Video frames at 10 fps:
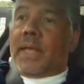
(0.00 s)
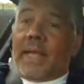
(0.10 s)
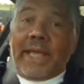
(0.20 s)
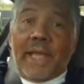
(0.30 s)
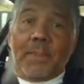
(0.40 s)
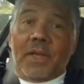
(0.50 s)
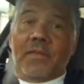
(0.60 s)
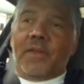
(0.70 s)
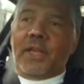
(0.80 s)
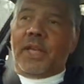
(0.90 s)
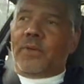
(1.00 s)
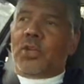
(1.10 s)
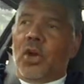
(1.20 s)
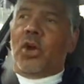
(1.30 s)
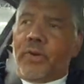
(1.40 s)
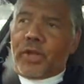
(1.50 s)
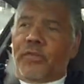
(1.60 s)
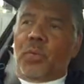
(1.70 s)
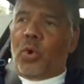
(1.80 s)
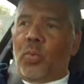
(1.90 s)
keeping a video diary
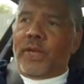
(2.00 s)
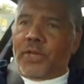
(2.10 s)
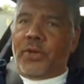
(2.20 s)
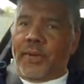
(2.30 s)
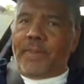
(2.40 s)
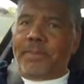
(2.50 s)
of what we're doing.